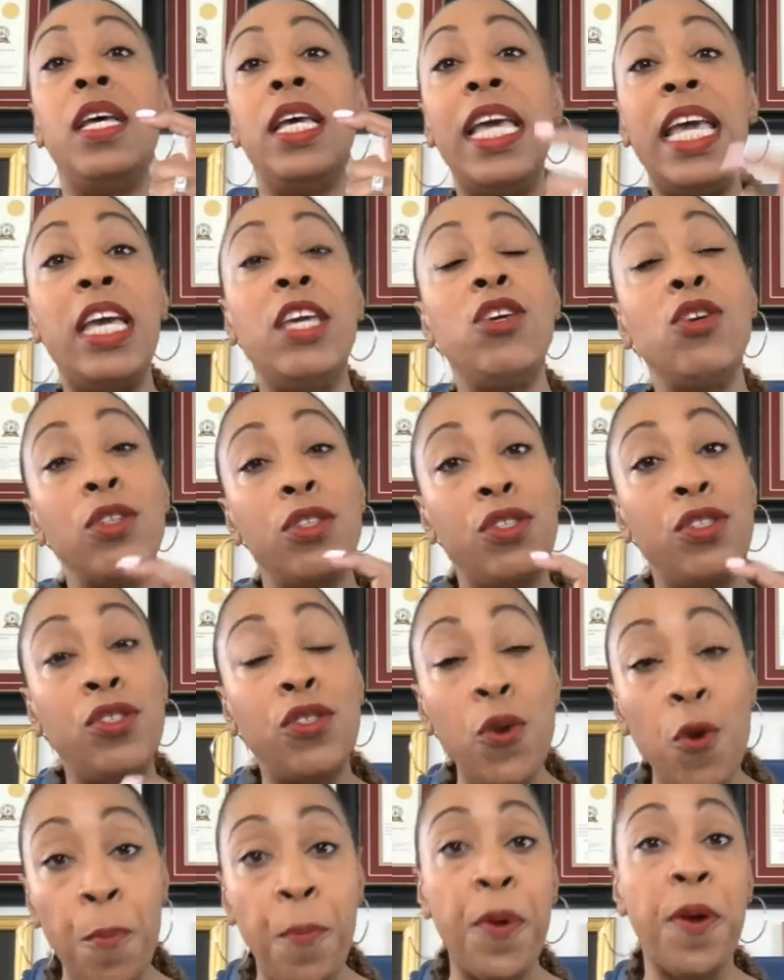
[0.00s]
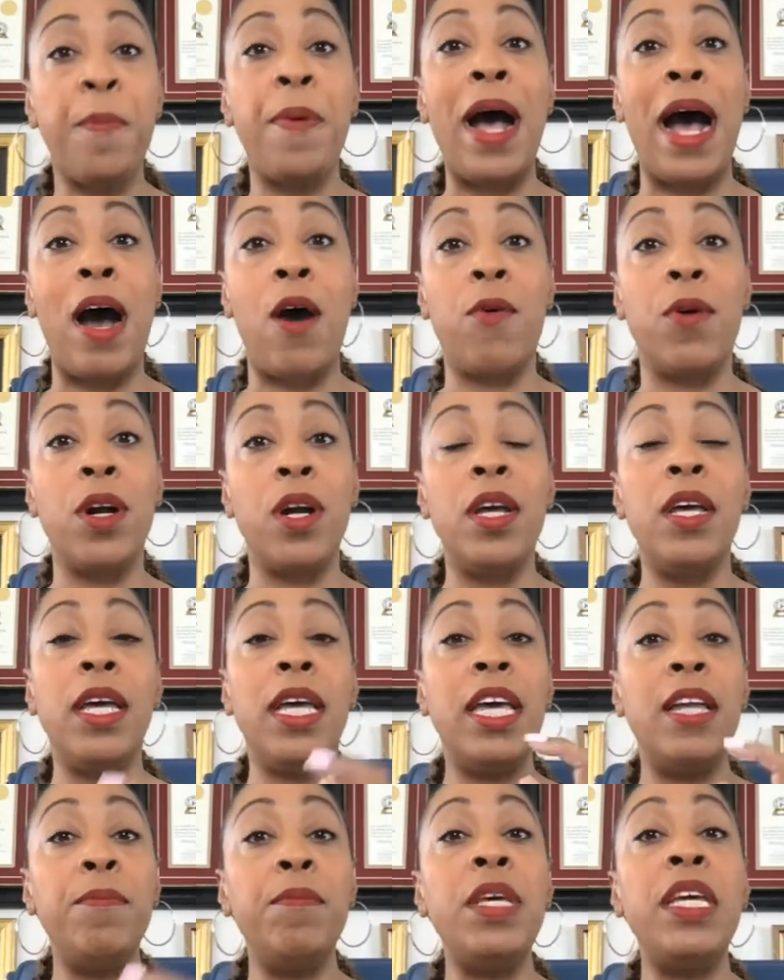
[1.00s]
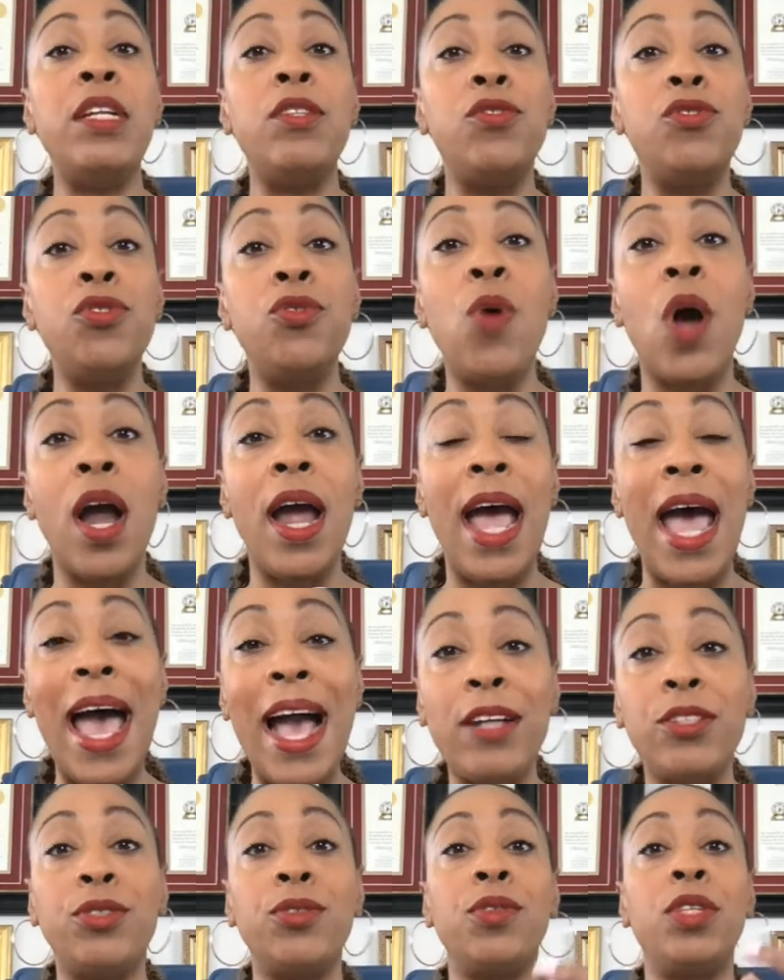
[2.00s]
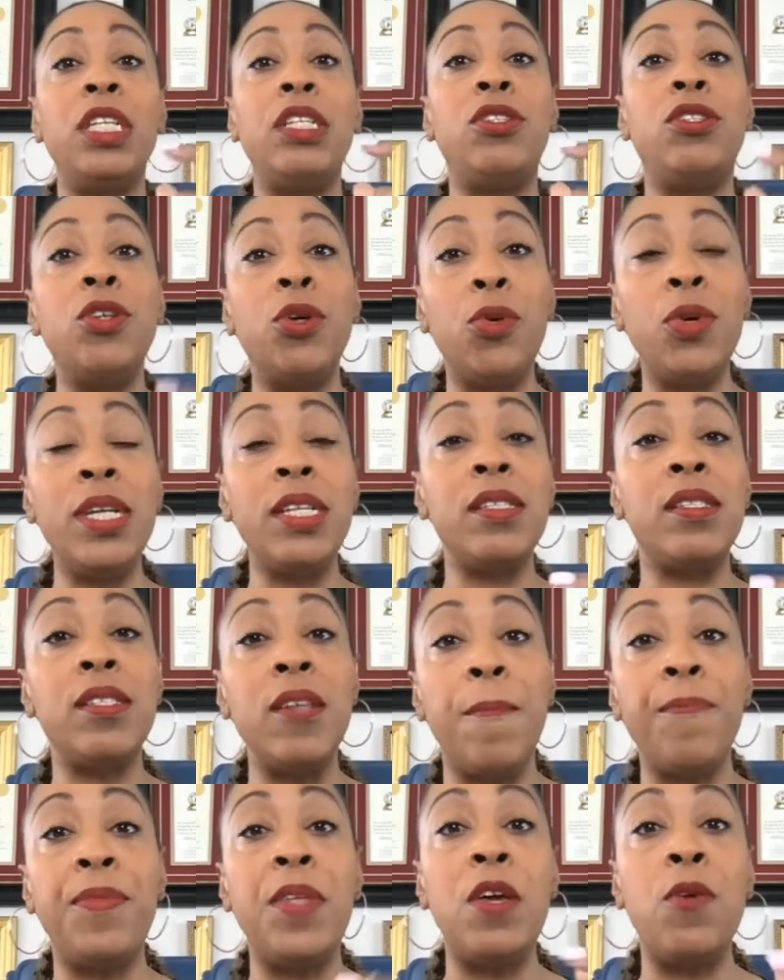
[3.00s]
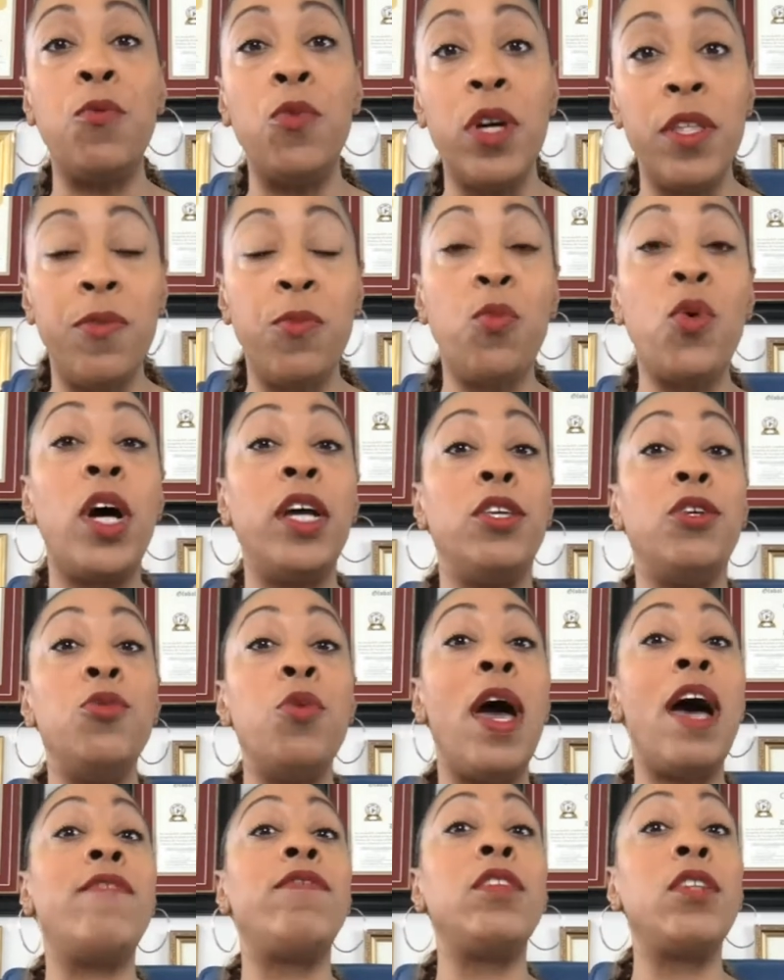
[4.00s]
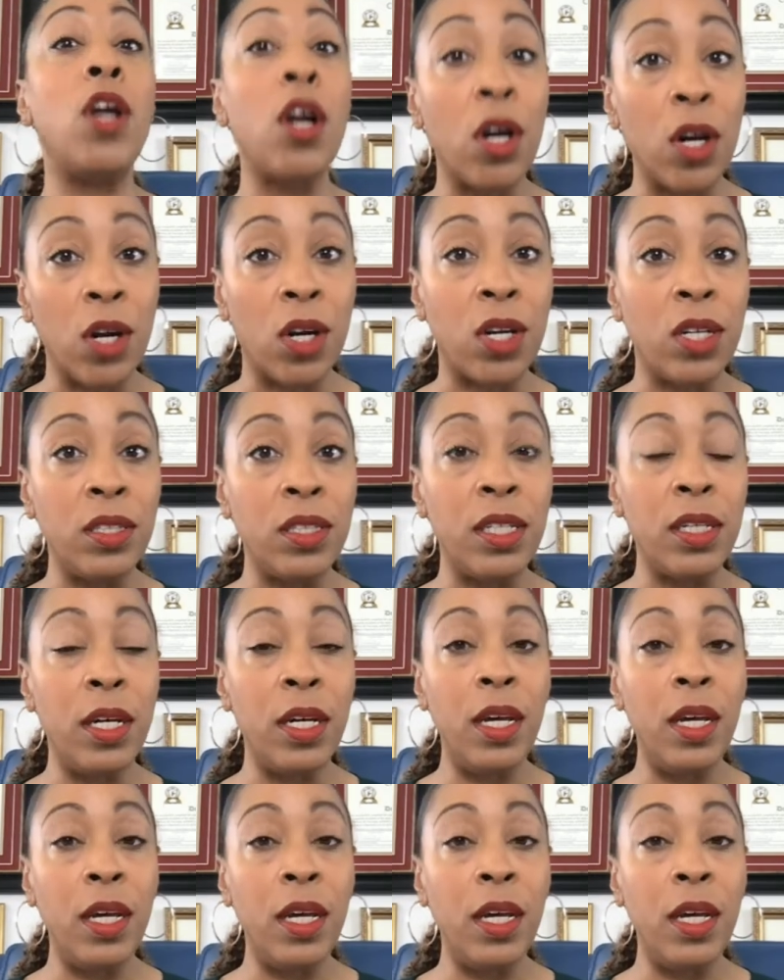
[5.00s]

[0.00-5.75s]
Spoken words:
in your superpower, it means you are actually doing something with what you have learned.